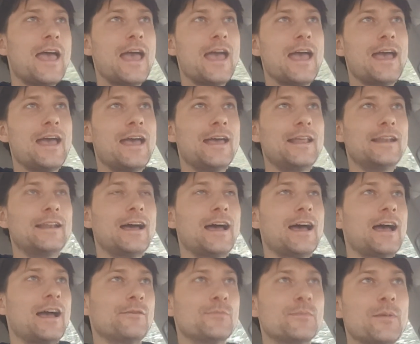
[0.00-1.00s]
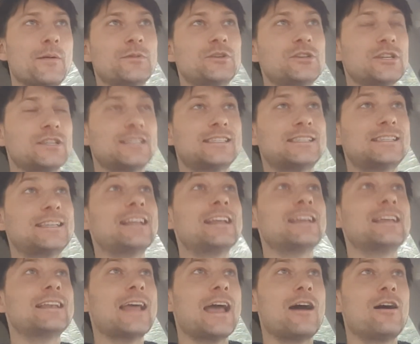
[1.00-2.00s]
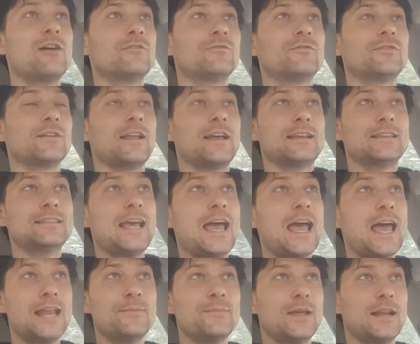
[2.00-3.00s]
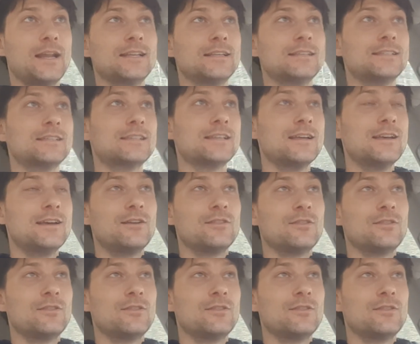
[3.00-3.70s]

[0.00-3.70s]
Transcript: And I remember just sitting down for like 10 minutes,